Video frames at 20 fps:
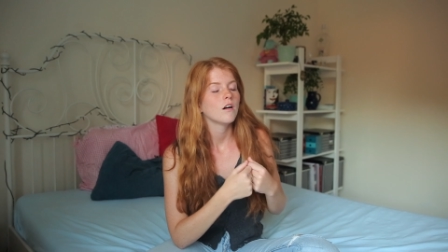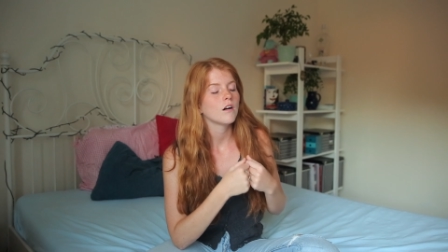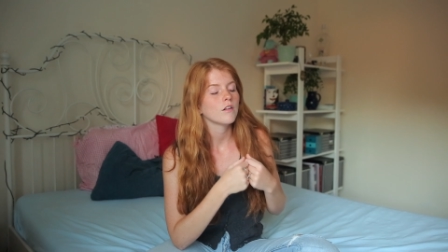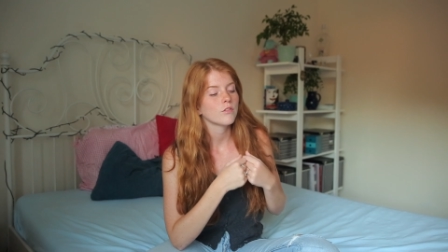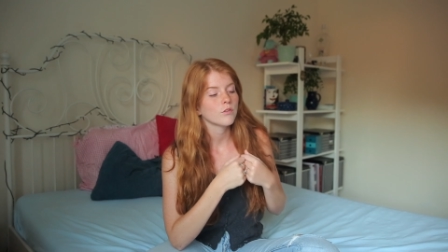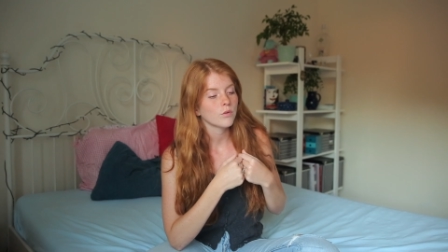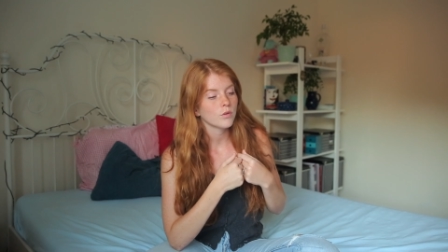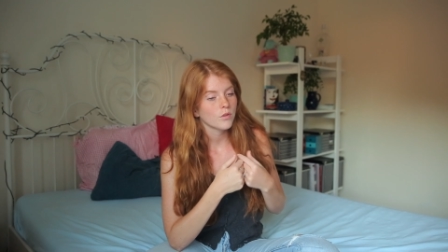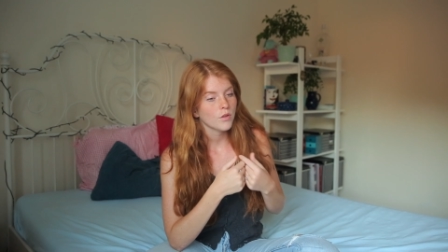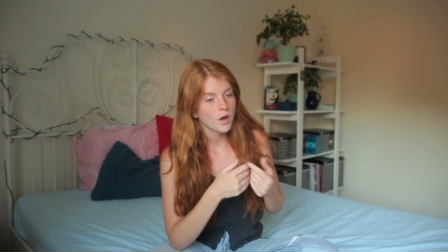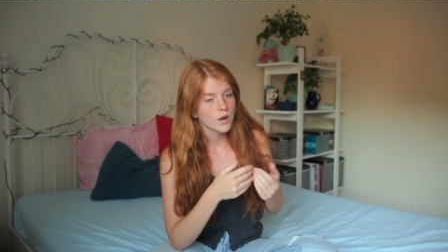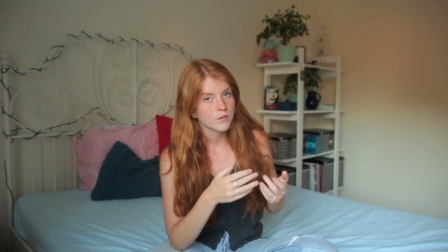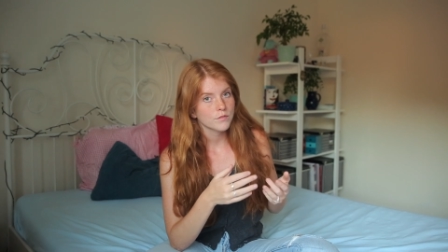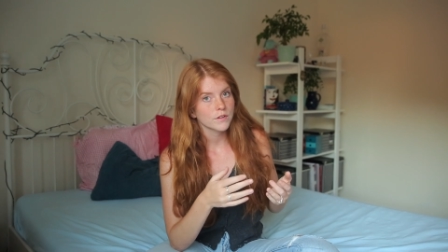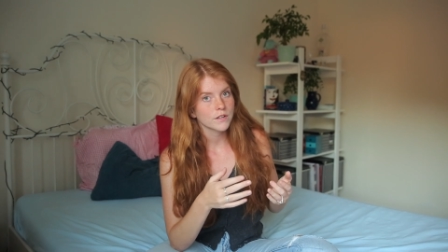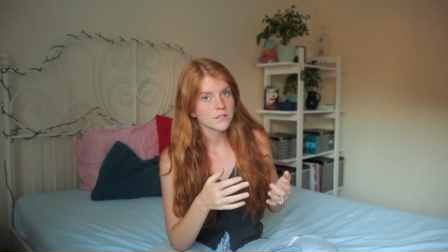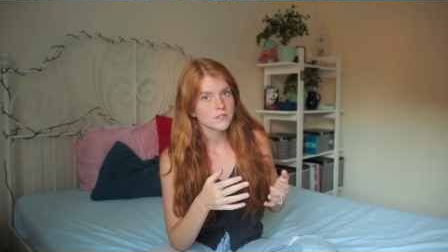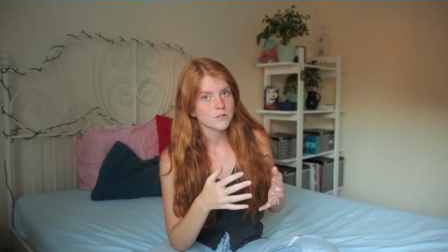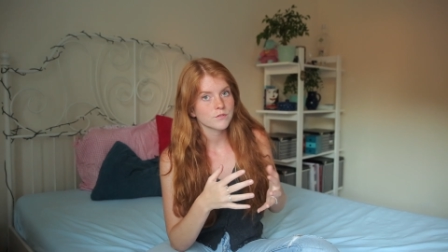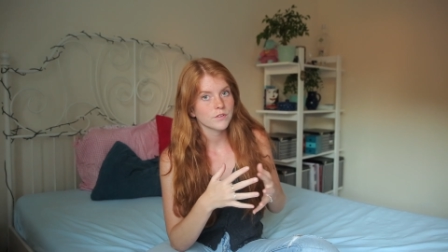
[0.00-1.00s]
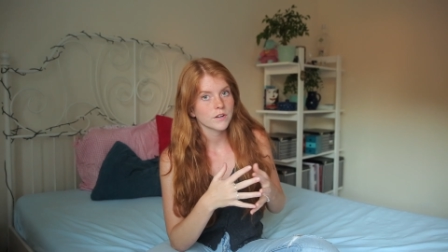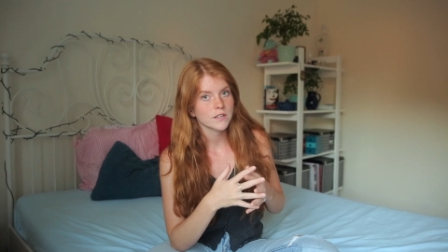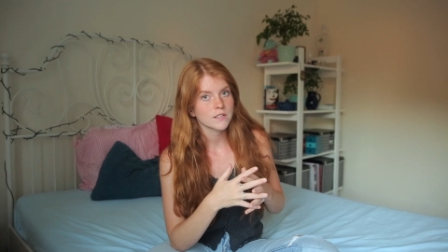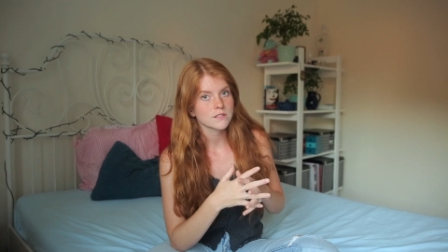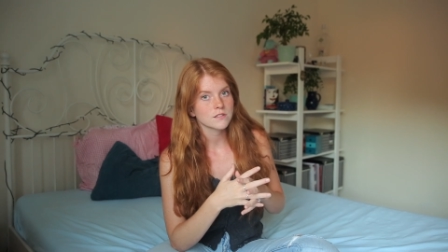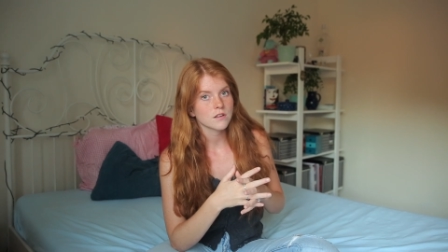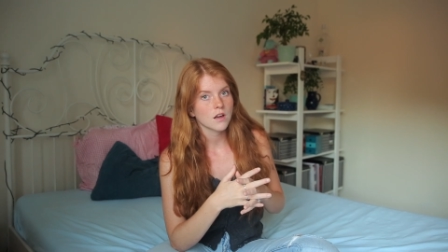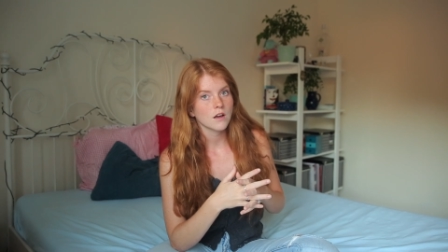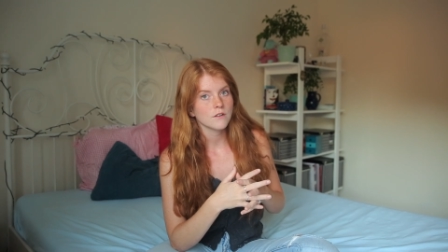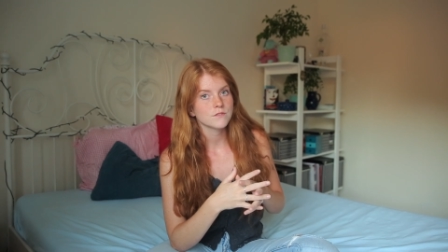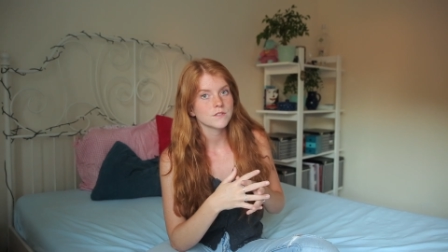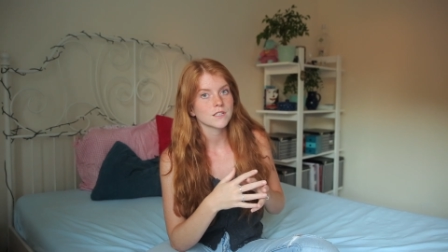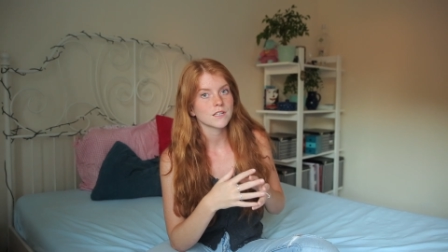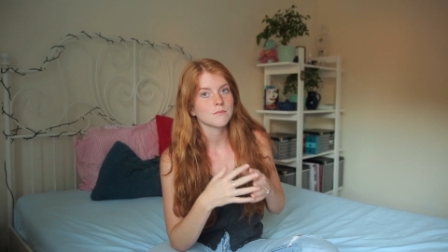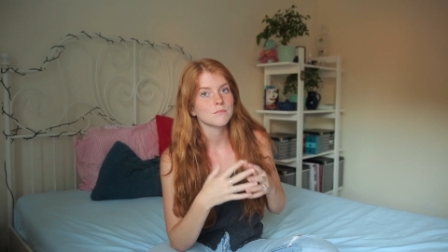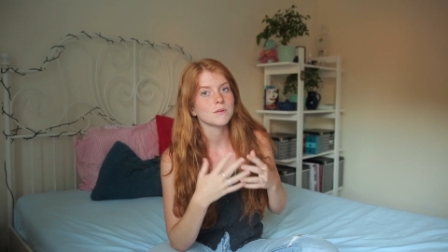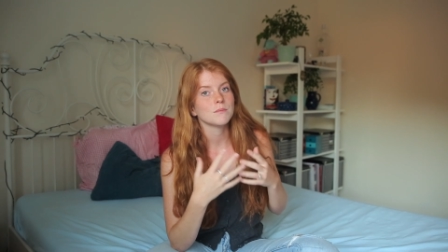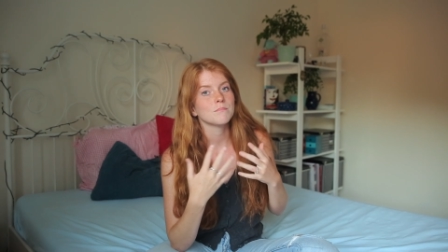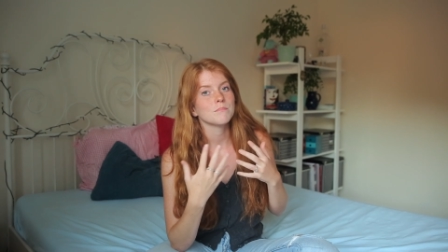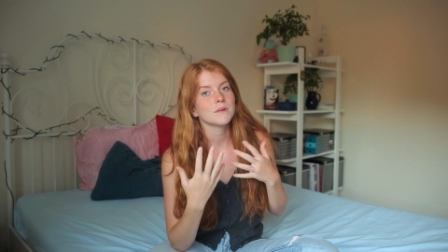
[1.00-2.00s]
Although a lot of things are very soft, it
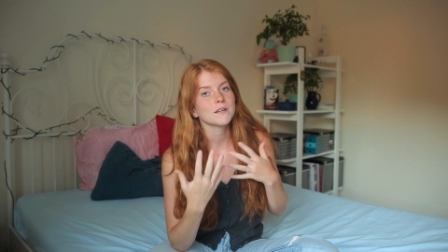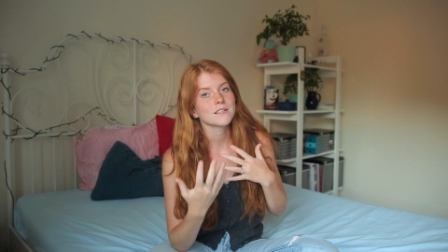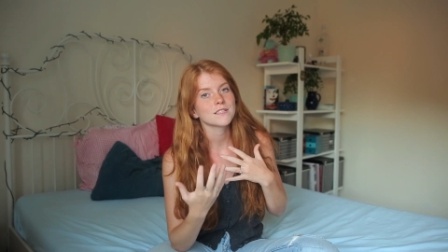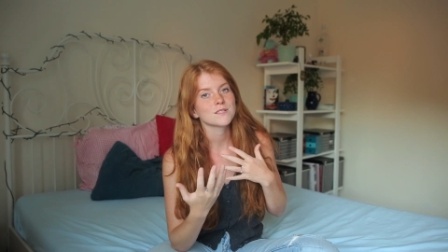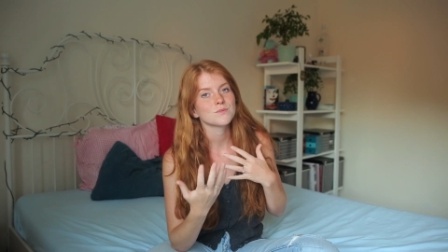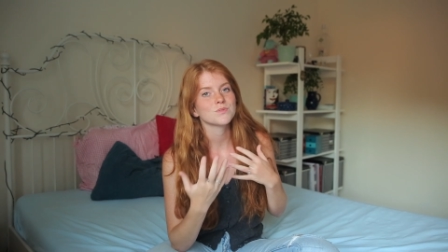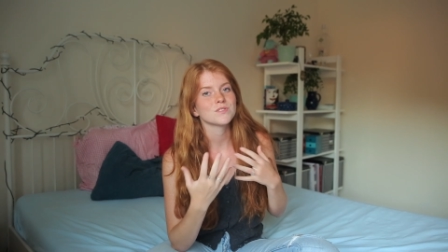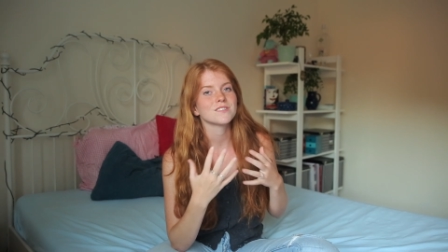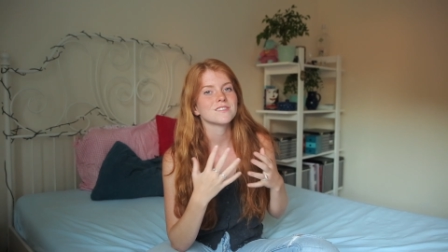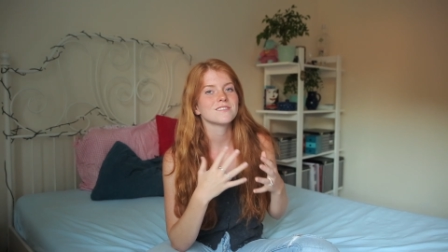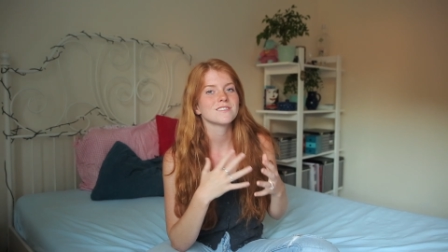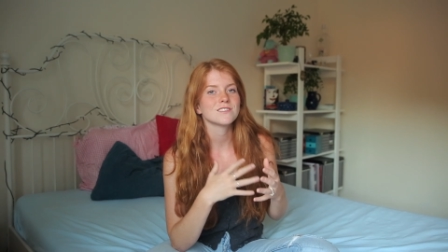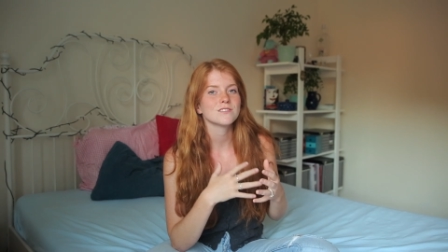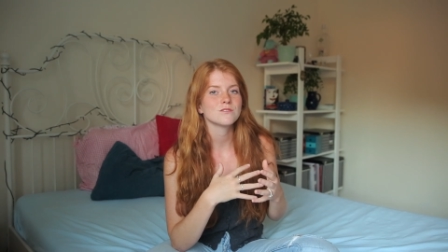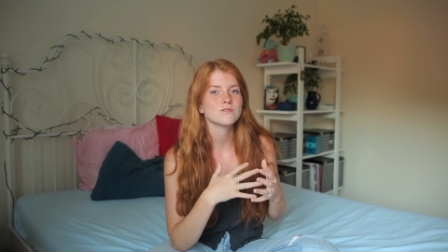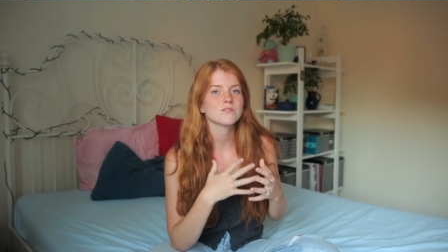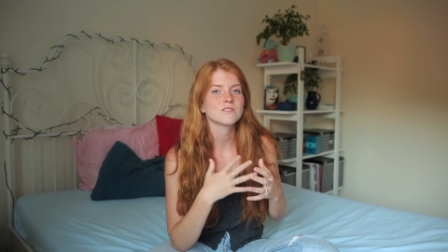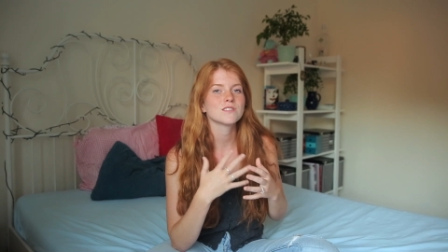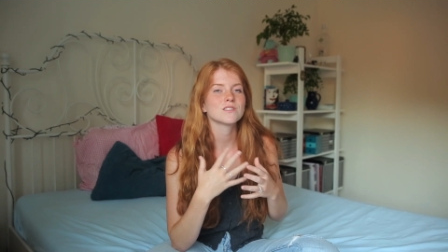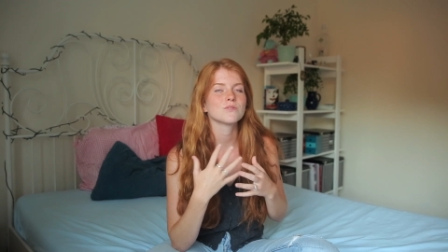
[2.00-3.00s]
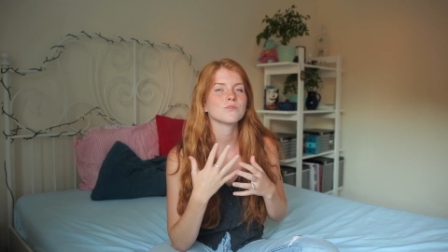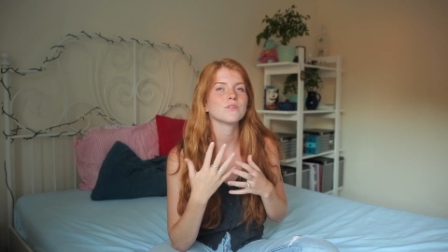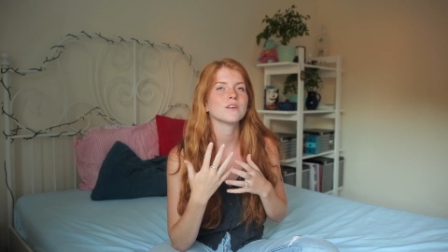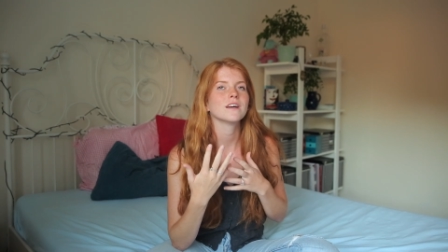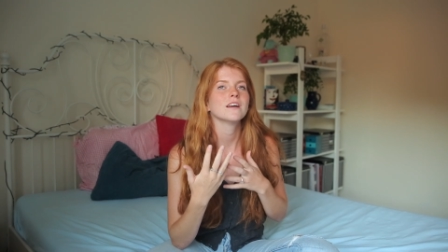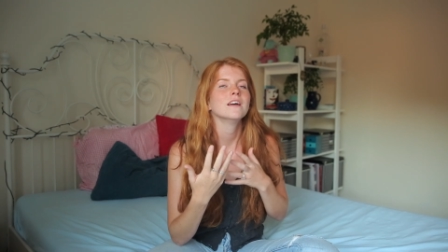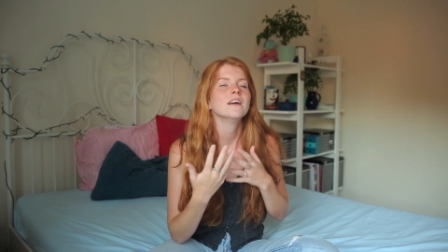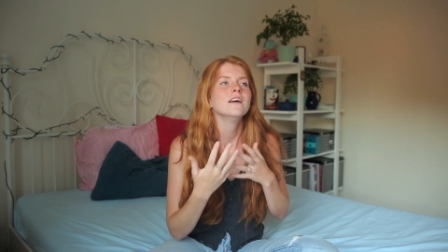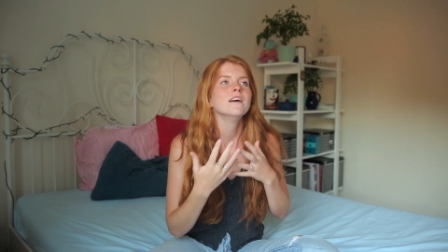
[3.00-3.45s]
can be mixed with silk, so